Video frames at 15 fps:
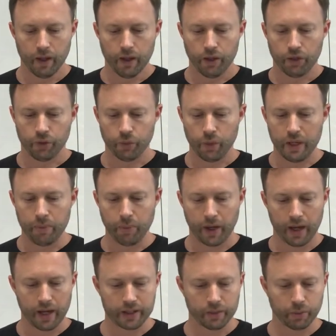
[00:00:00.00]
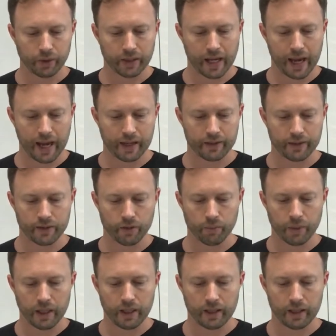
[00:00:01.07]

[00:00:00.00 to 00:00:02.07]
3 possible taxes are being